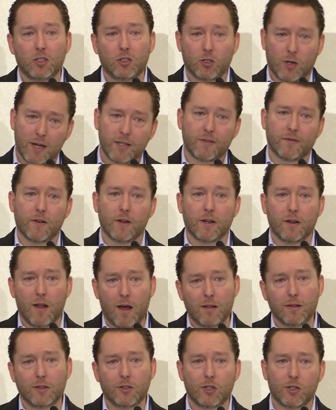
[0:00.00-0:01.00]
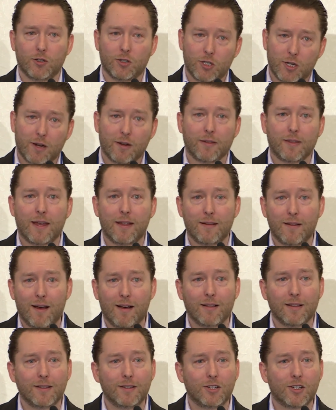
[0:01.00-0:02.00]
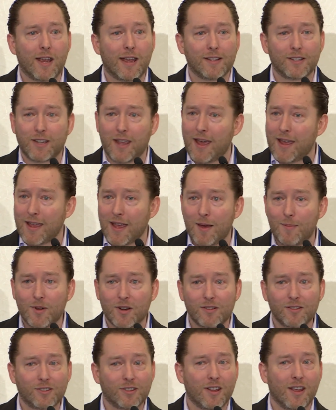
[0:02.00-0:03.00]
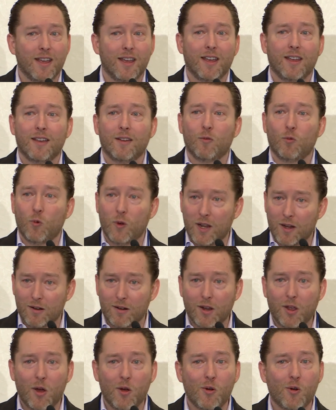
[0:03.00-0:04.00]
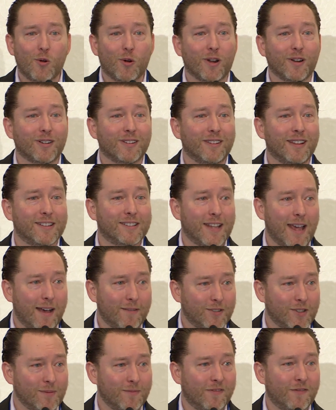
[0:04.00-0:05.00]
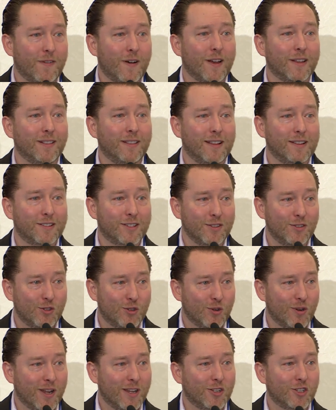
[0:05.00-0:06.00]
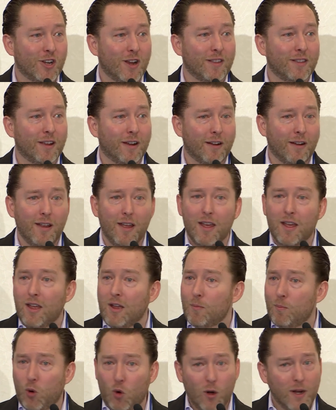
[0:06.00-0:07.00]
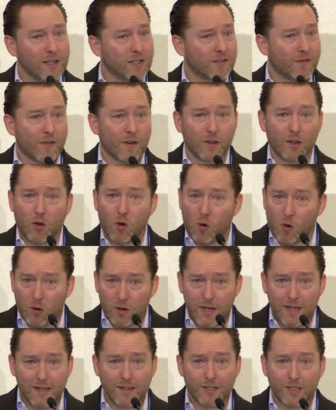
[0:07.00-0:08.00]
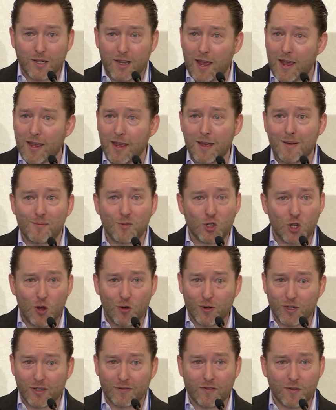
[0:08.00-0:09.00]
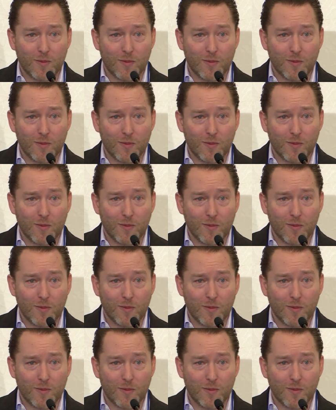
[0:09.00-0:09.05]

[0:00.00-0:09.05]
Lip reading: transferring knowledge and sharing that knowledge. As KMers, we are a cohort. Let's have some fun. Let's enjoy each other. Points for the corniest KM jokes